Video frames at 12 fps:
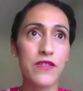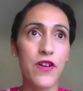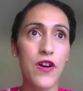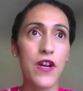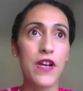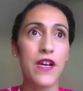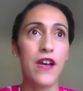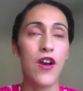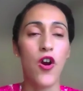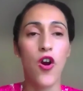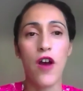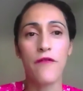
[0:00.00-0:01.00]
are
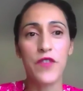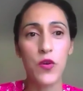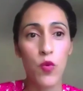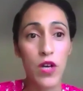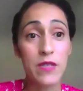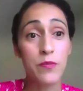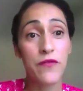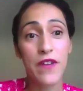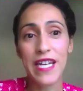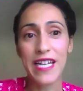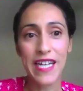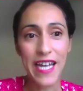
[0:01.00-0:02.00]
often the ones
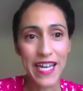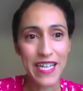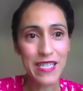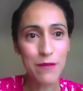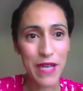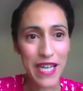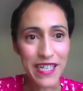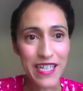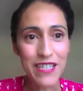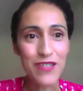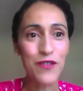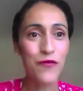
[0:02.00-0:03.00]
providing enhanced
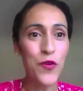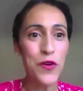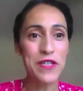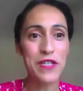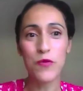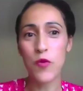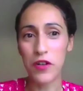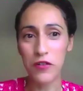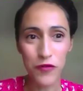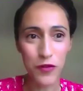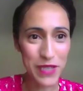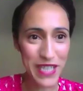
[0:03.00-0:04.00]
maintenance for these
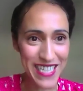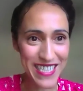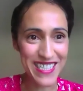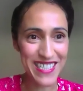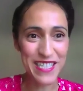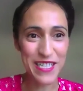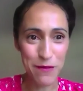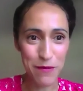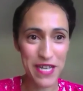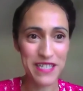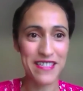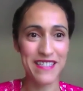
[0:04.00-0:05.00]
wonderful places and
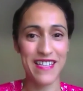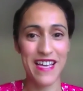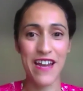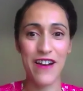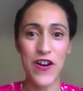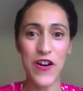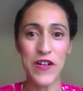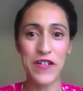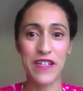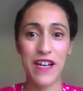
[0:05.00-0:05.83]
spaces that are